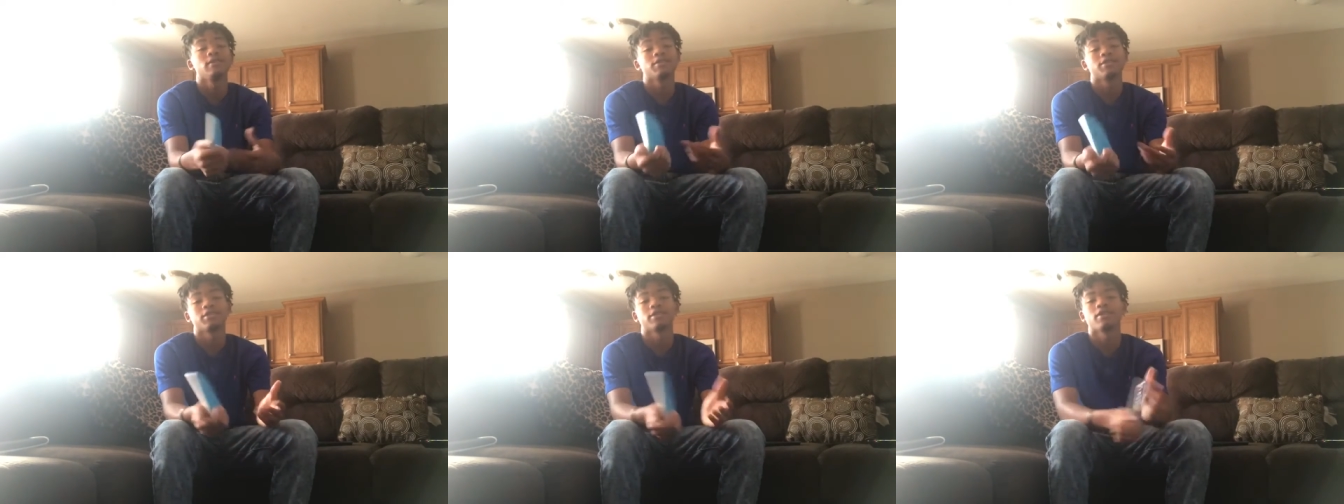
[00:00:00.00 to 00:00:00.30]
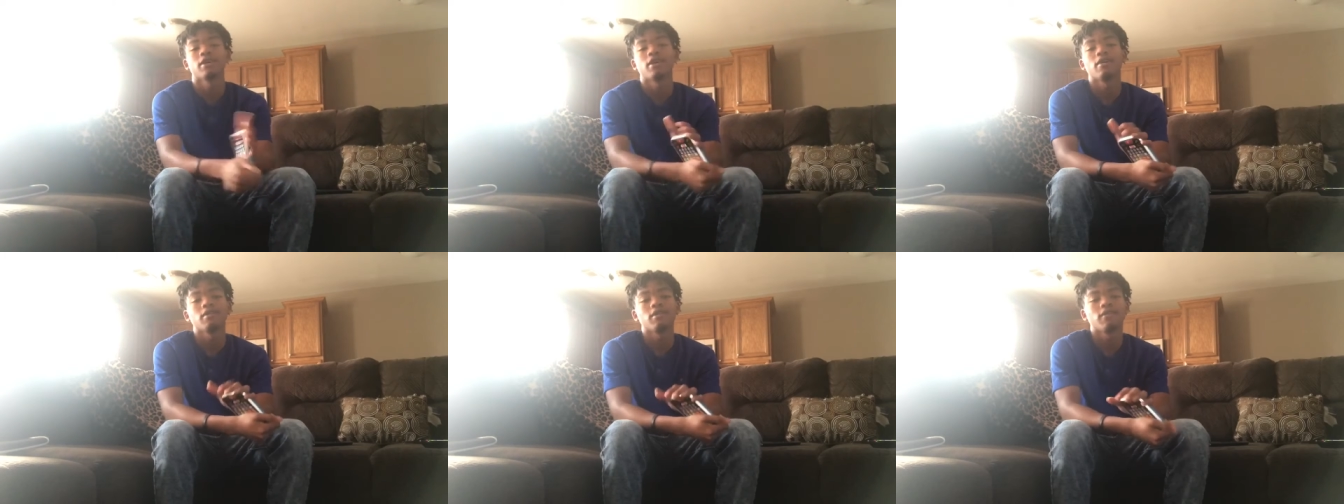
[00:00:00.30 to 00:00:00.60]

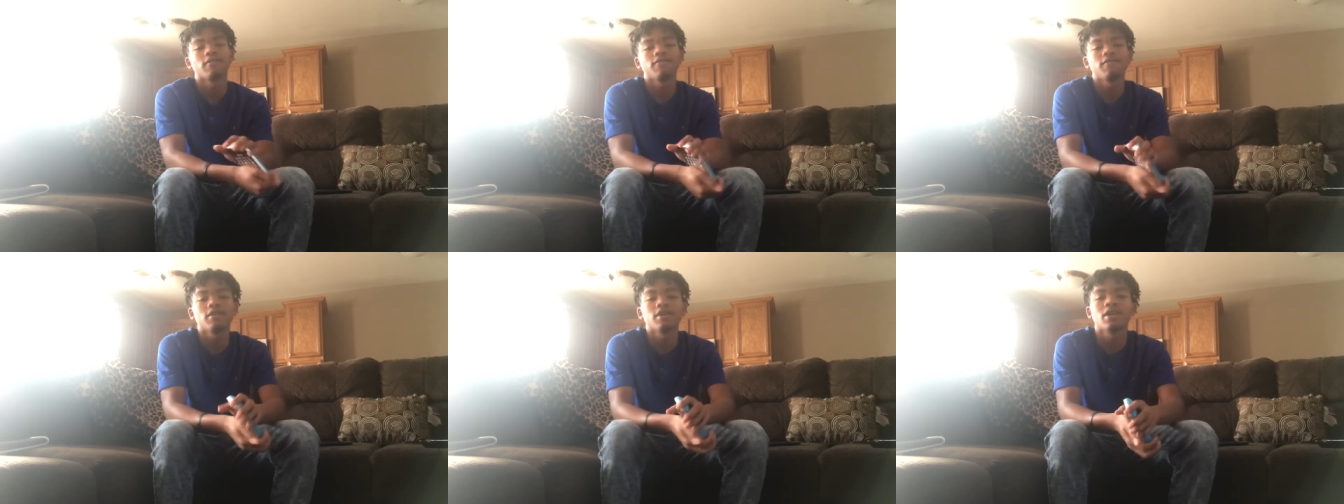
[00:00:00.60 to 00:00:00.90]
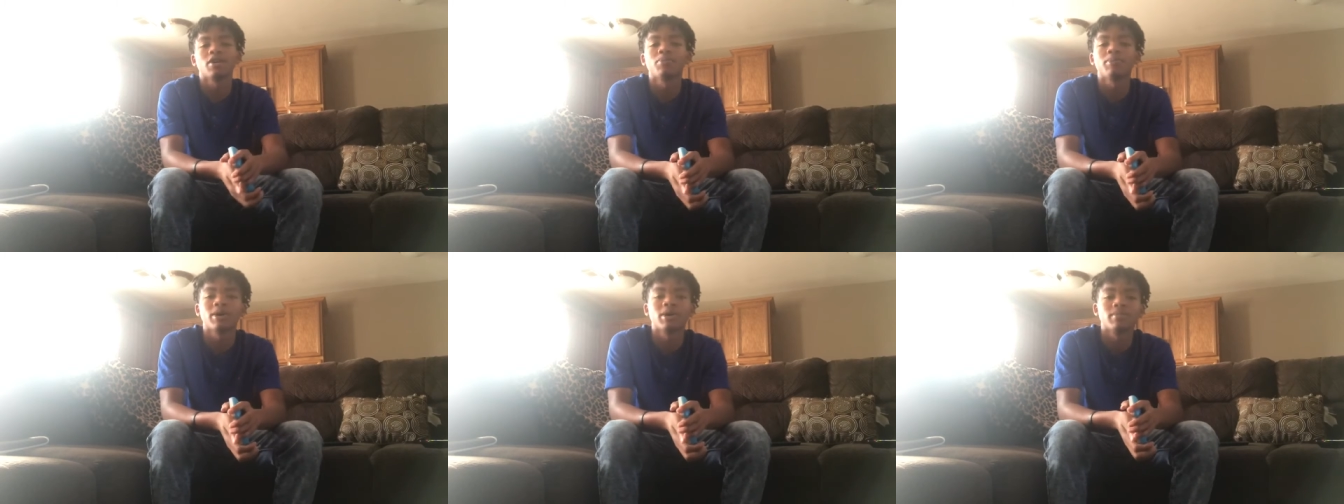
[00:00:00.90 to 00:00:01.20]
shit, I was like, fuck,
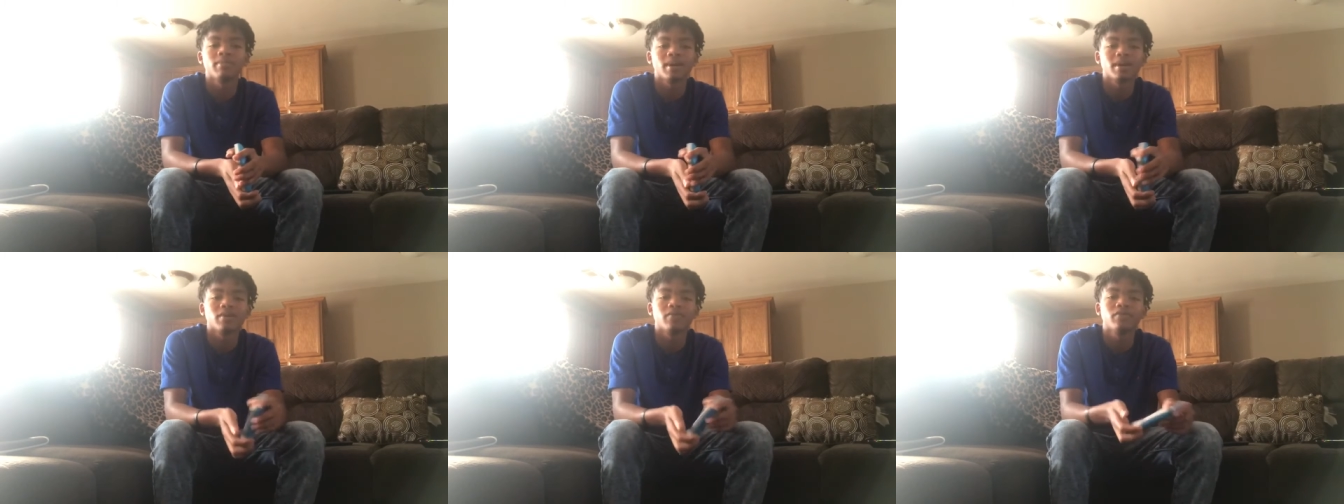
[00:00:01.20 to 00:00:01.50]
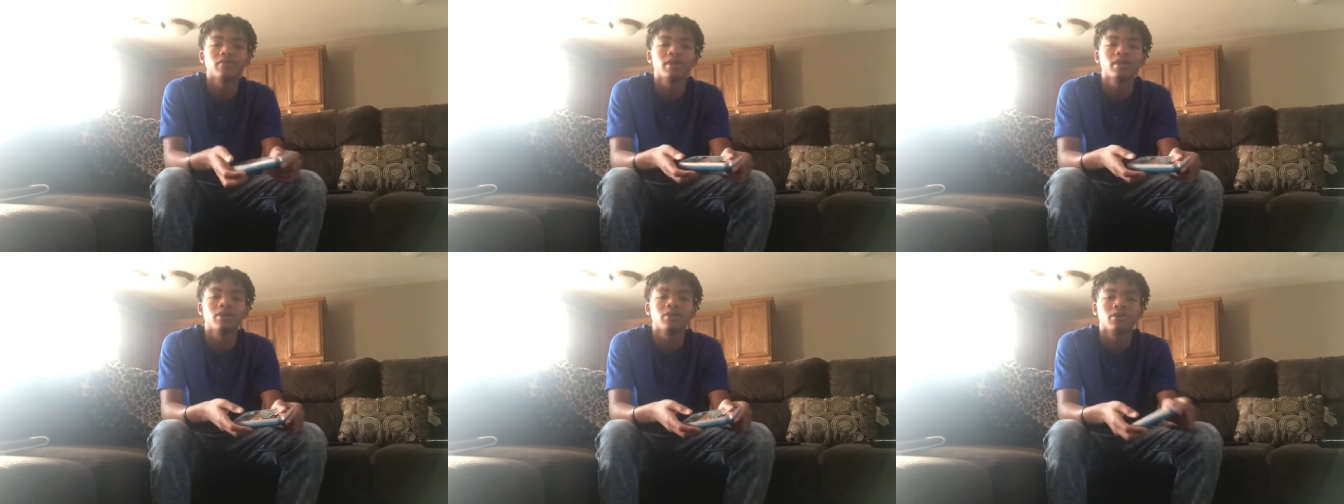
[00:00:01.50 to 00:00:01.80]
I'm about to make a
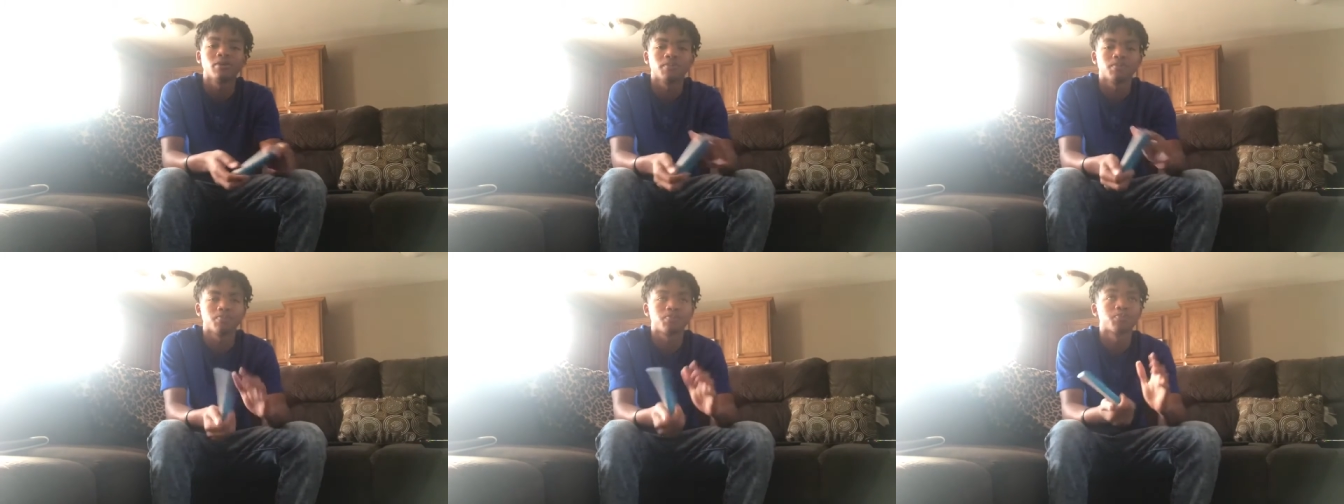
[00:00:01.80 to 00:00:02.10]
video.